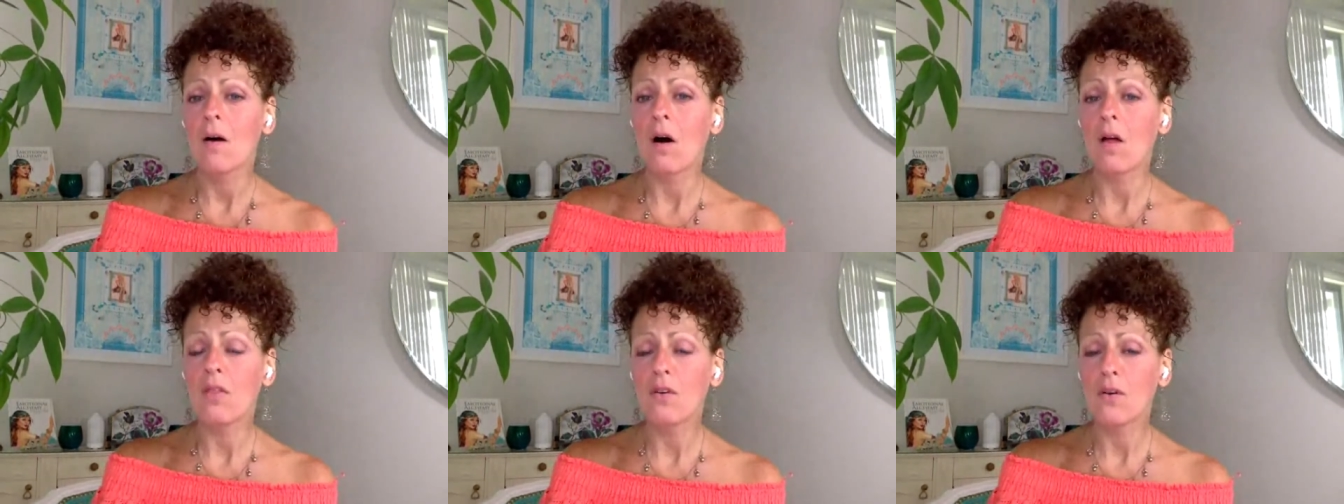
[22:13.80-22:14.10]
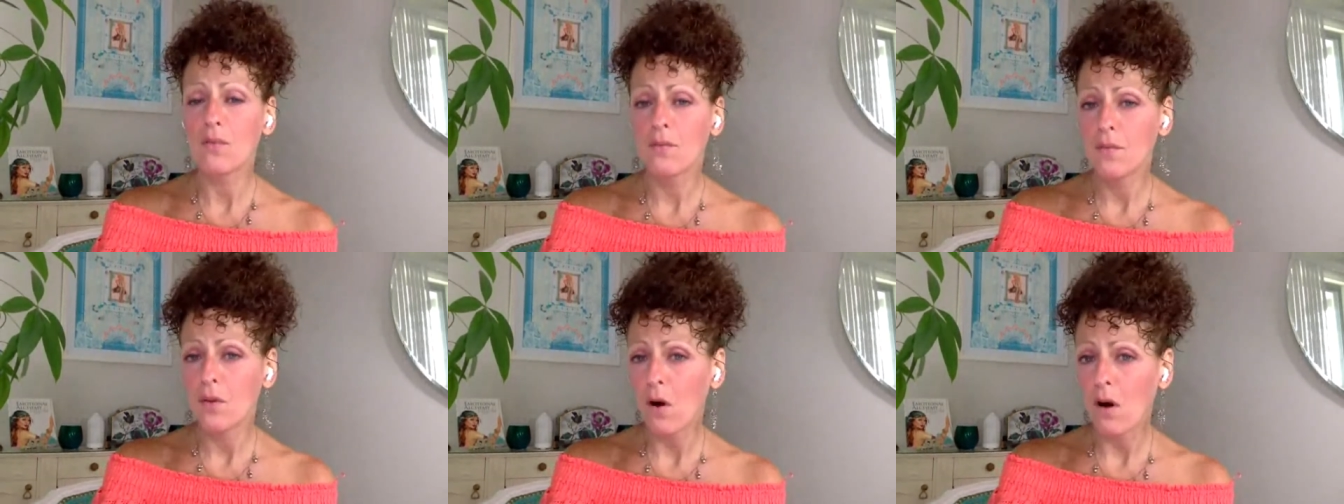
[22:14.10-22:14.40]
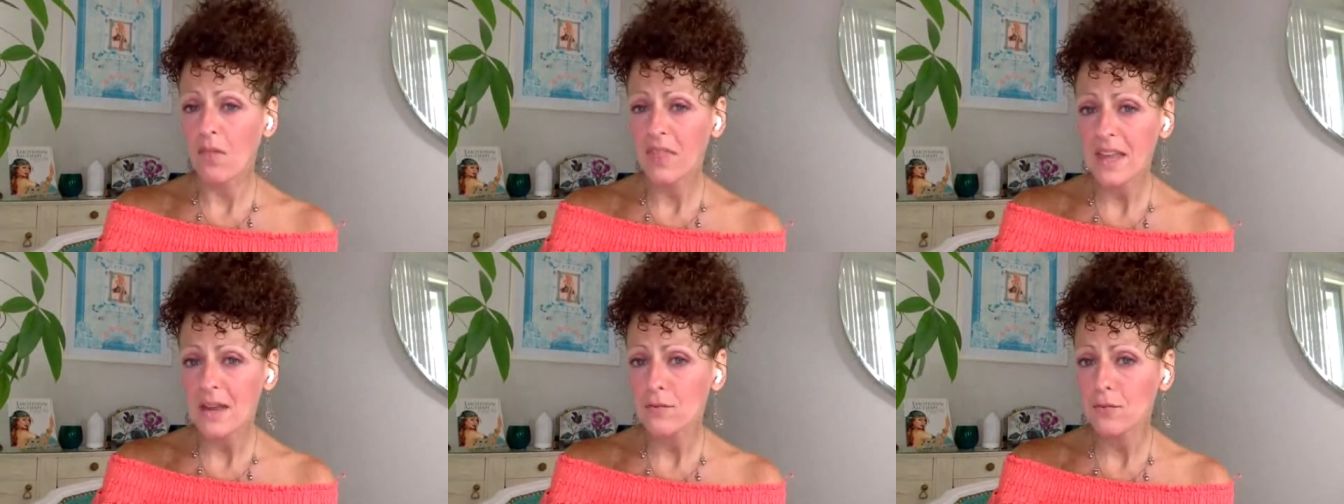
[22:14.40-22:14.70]
all the,
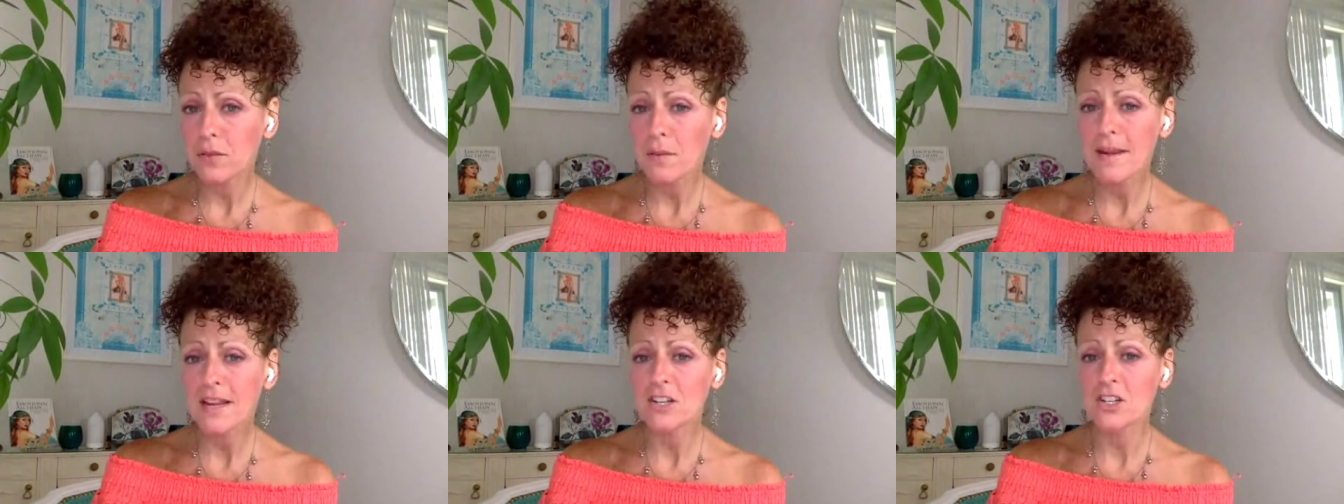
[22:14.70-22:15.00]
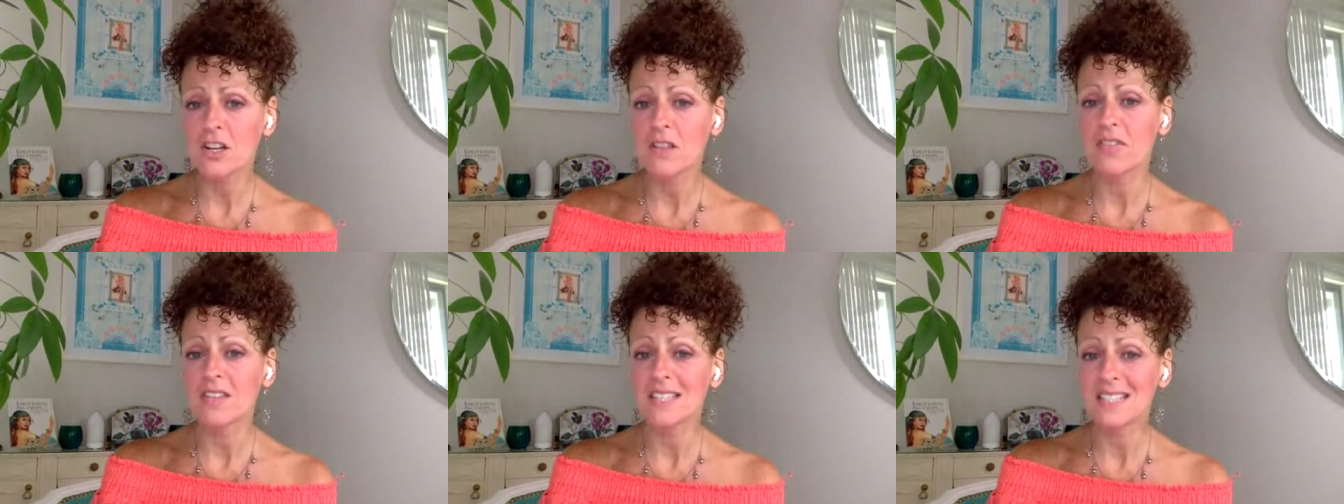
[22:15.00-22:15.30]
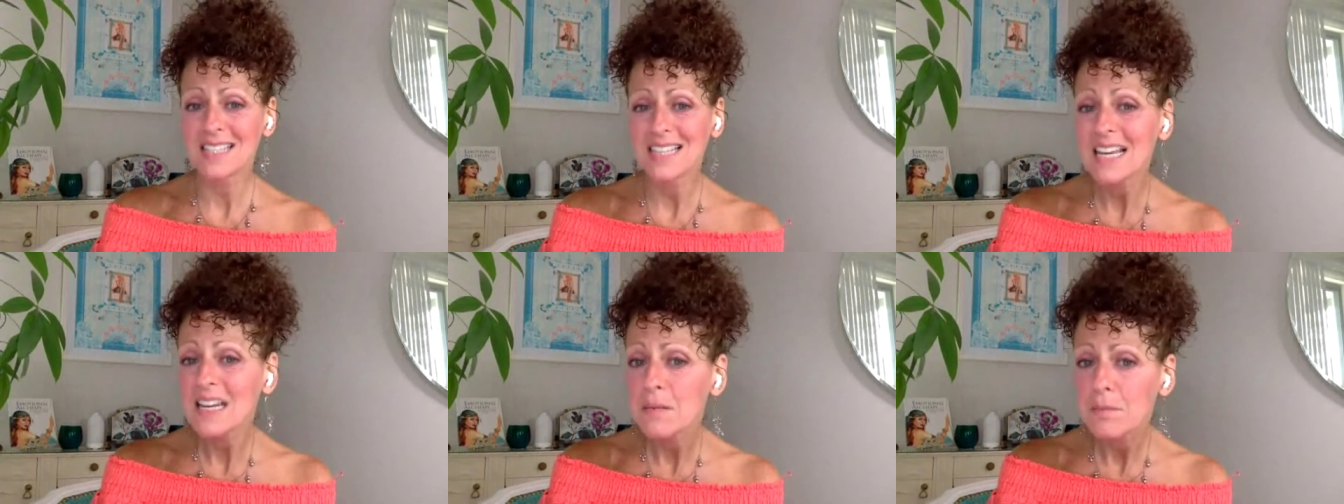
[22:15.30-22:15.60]
all the inflammation, the
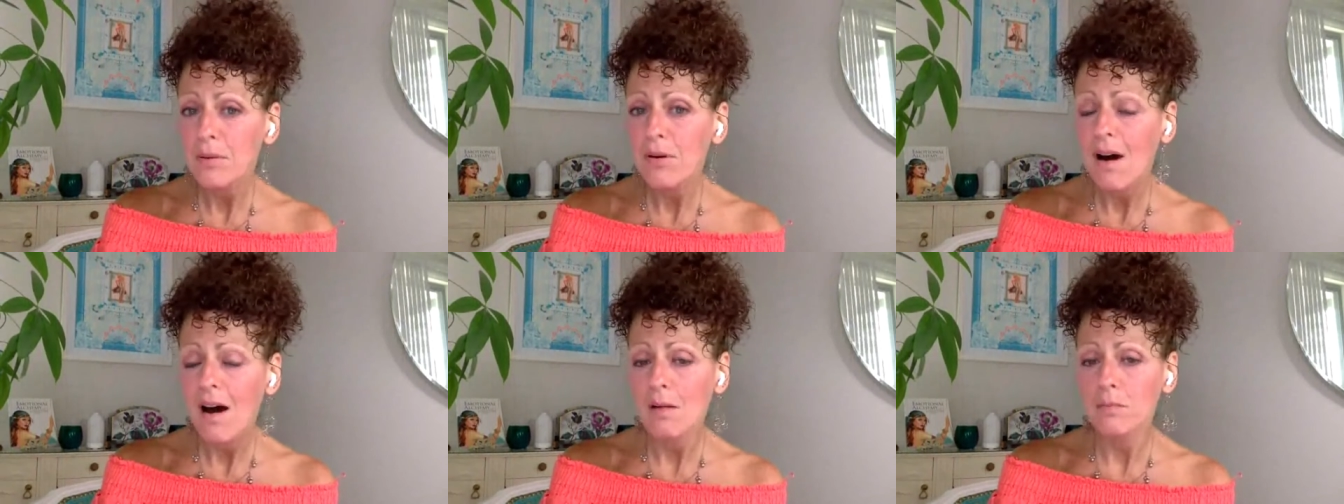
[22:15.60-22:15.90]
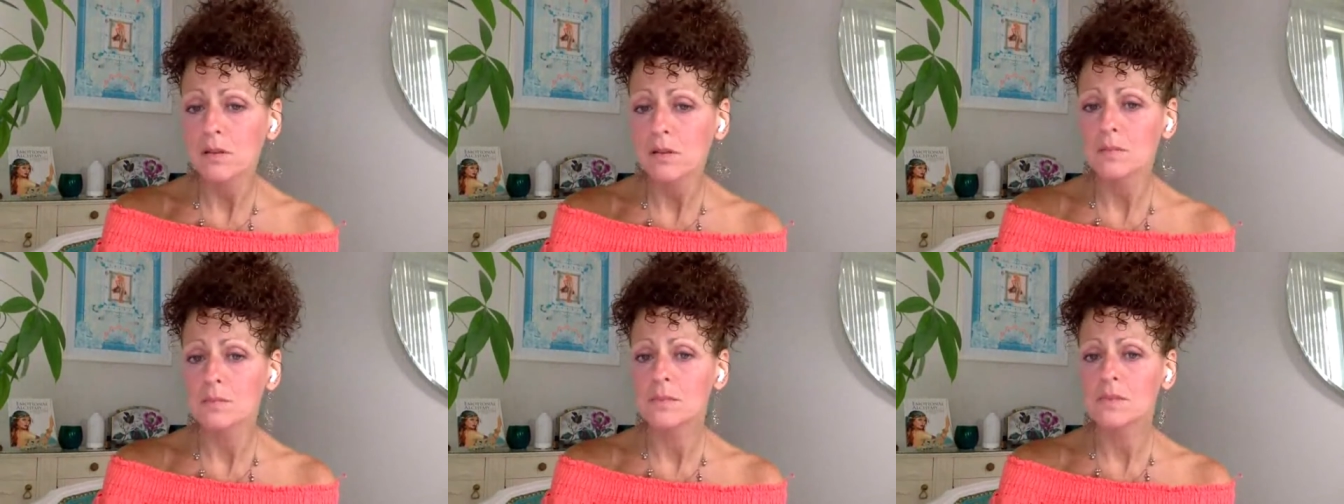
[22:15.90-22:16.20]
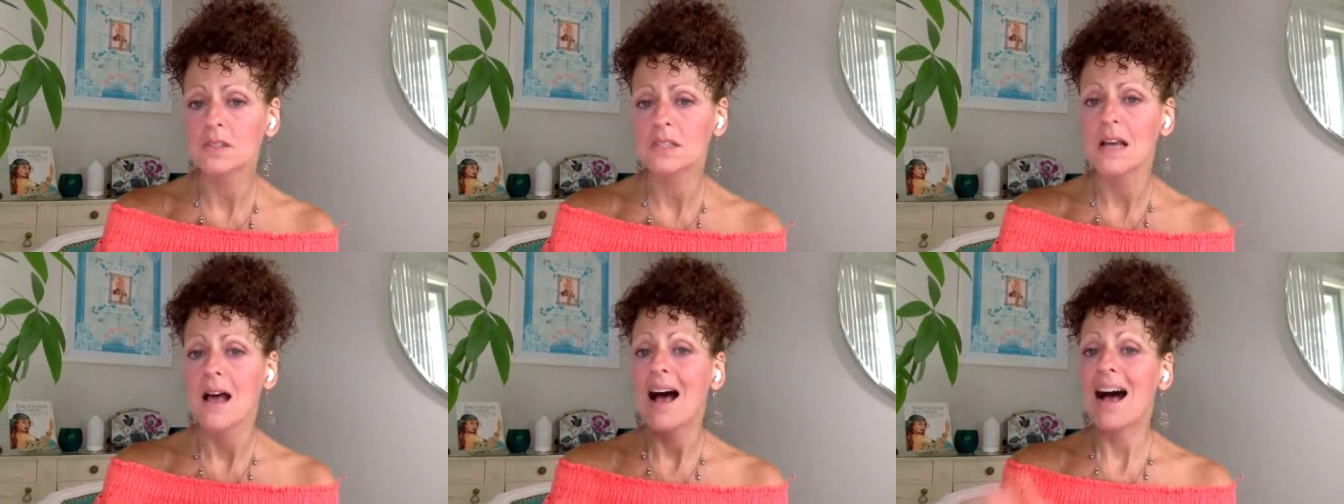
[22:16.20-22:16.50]
skin
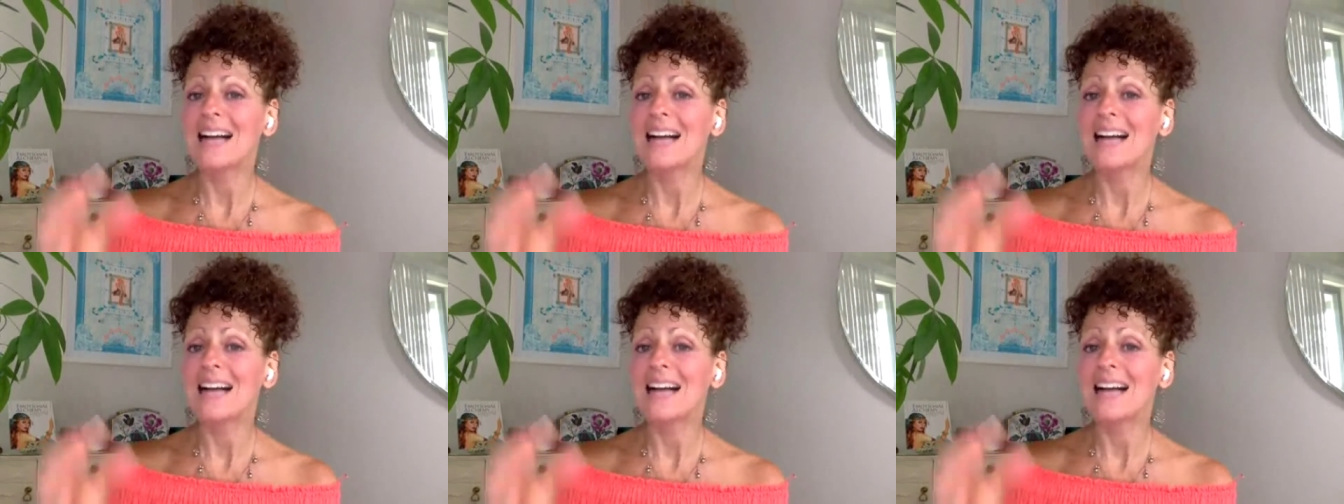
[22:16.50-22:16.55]
problems,